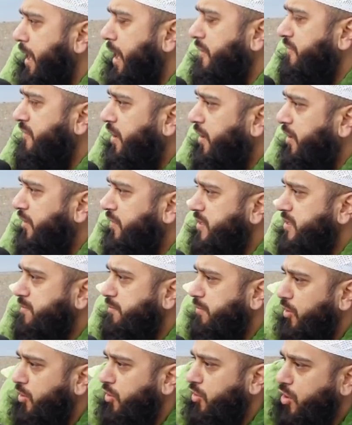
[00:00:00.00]
I found out this
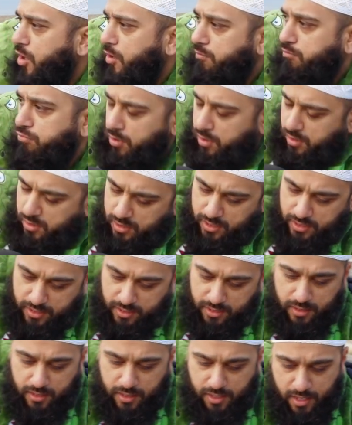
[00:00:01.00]
borough called
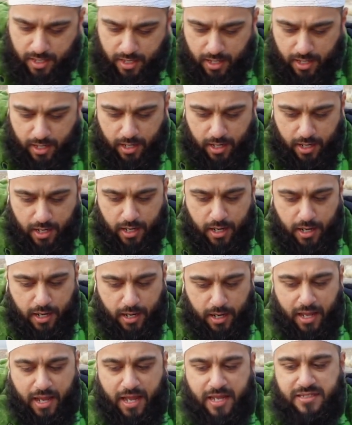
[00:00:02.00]
Brooklyn
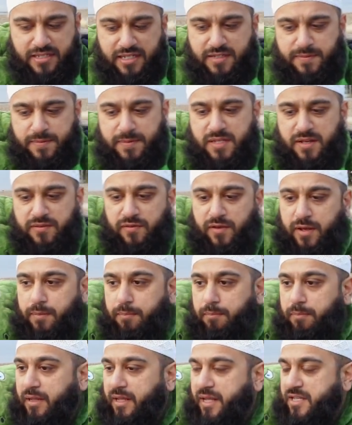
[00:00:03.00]
has a
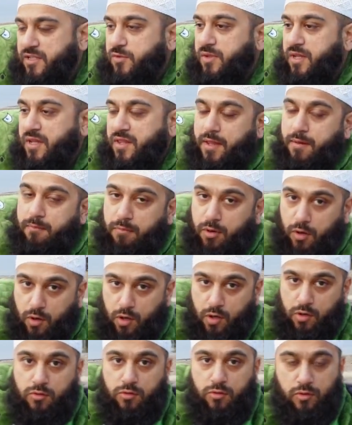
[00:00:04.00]
specific place within that
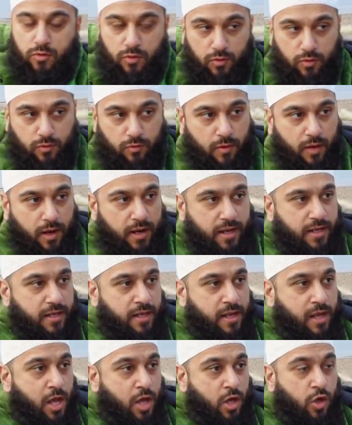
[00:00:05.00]
borough, right,
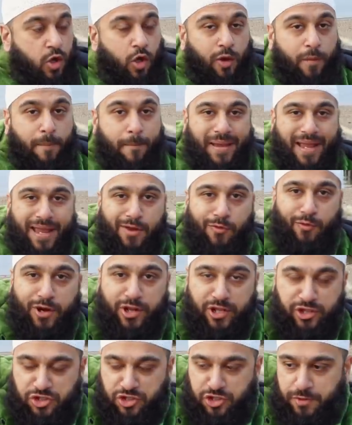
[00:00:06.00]
called Bay
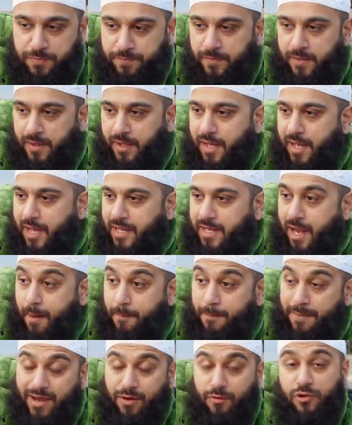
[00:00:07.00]
Ridge. Now,
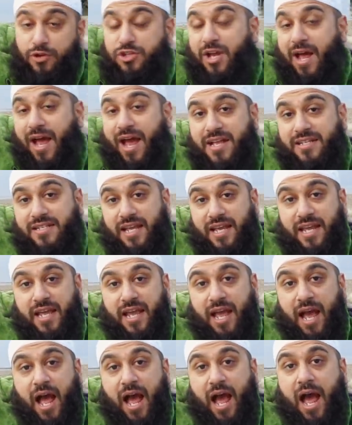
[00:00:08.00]
Bay Ridge has a
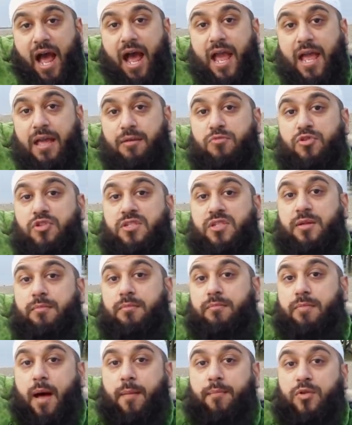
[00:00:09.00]
high
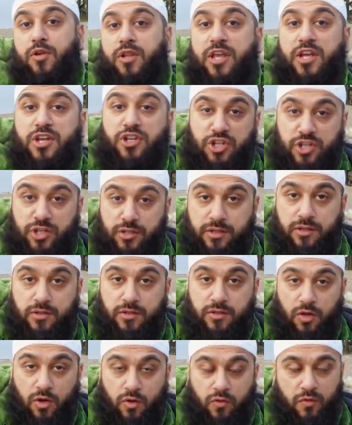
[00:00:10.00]
Muslim population
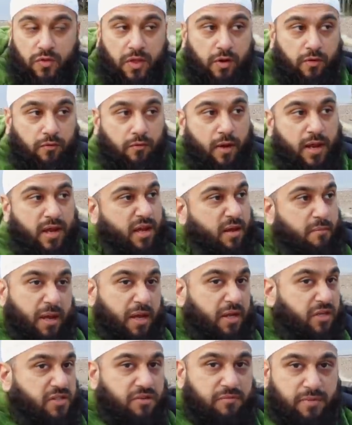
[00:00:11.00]
over there, right? A
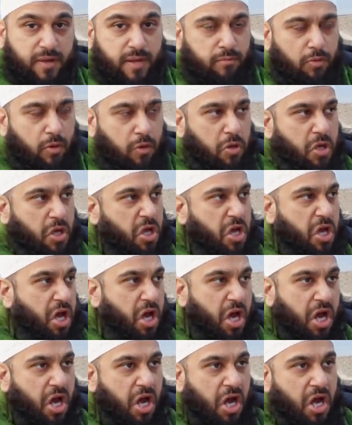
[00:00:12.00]
mix of people,
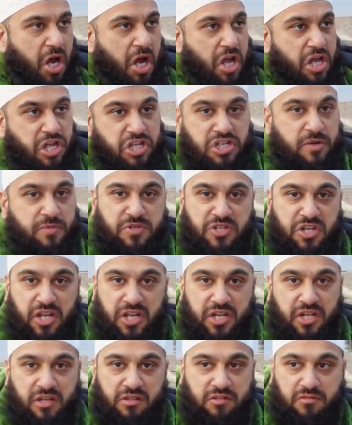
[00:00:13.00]

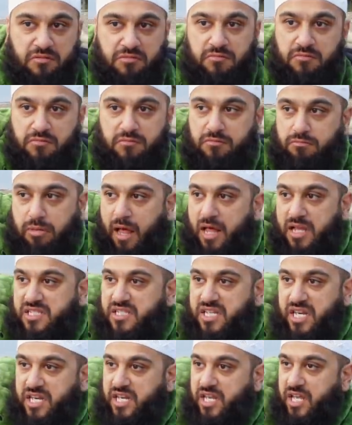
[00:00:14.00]
Egyptian,
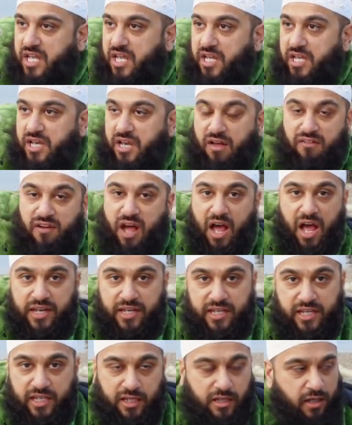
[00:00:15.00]
Palestinian,
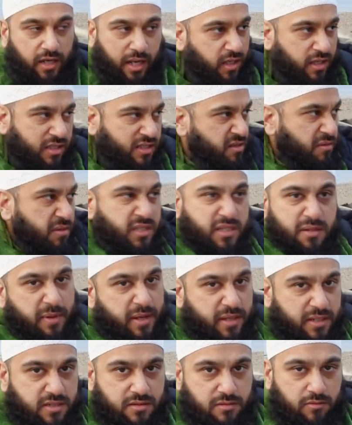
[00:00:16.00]
Afghani, like it's a
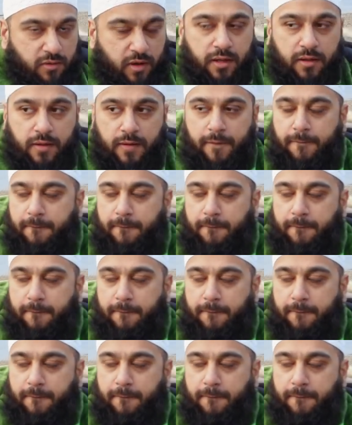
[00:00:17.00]
mix, right?